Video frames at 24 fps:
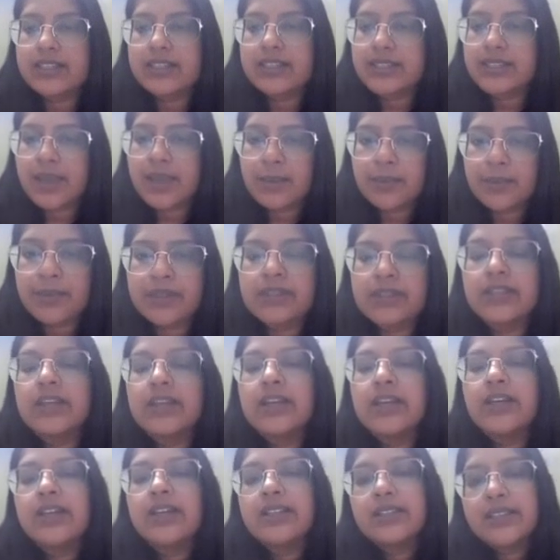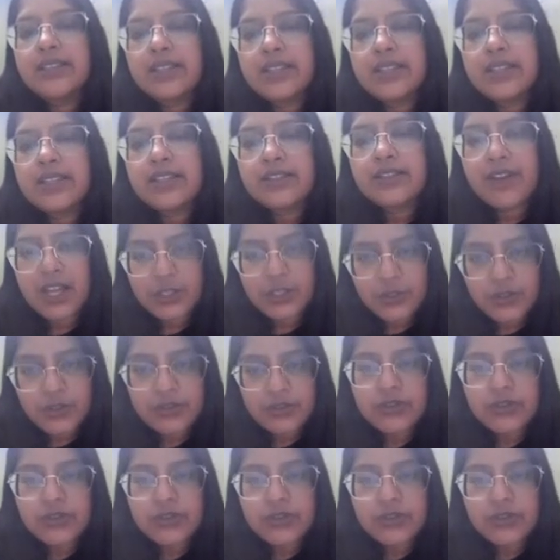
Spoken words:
Example, the value